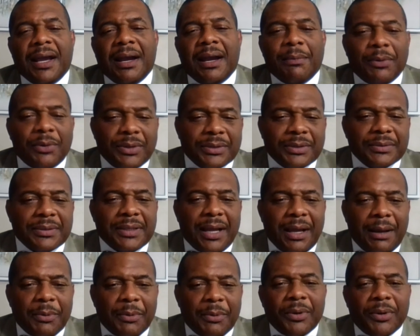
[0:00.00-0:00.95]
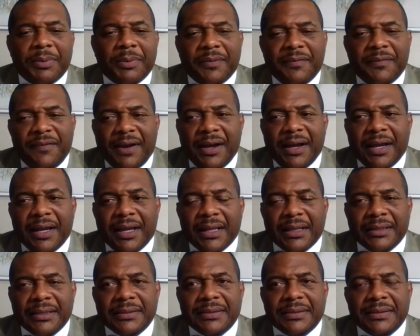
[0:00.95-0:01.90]
going to
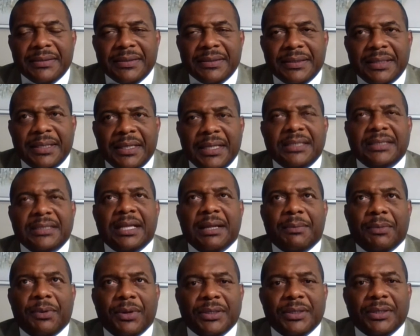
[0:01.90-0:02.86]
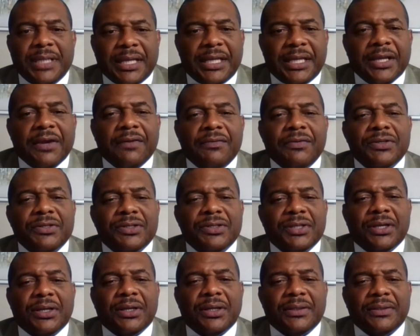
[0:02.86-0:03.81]
provide, he said, I'm going to take care of your
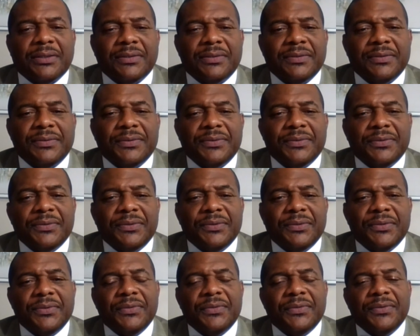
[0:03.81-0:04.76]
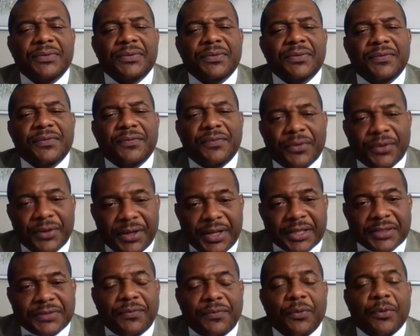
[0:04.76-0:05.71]
son for the
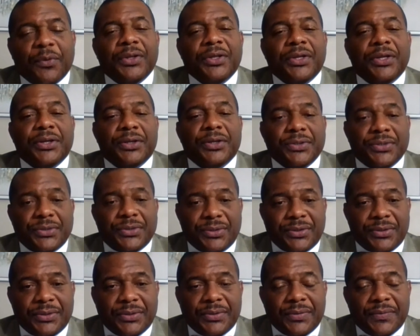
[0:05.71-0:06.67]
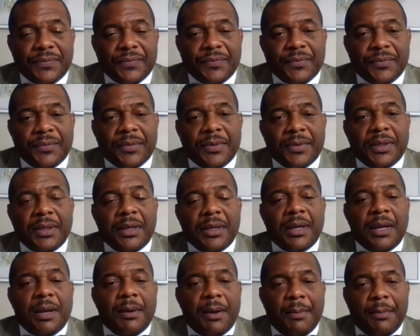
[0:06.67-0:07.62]
next 4 years,
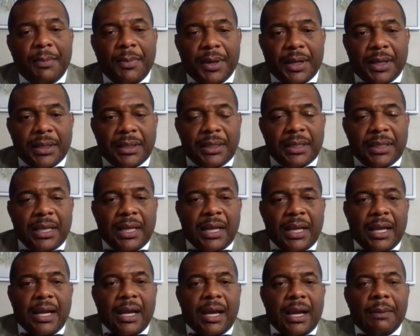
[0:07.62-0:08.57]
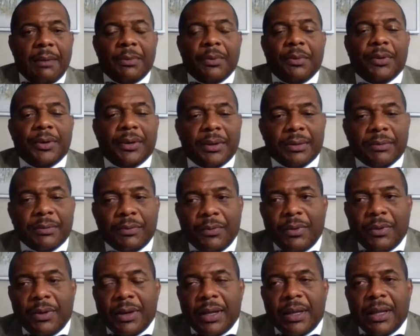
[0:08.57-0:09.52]
but I'm going
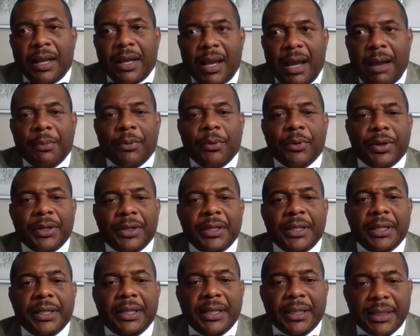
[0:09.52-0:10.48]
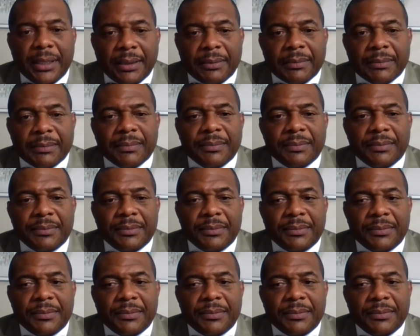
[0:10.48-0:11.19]
to need him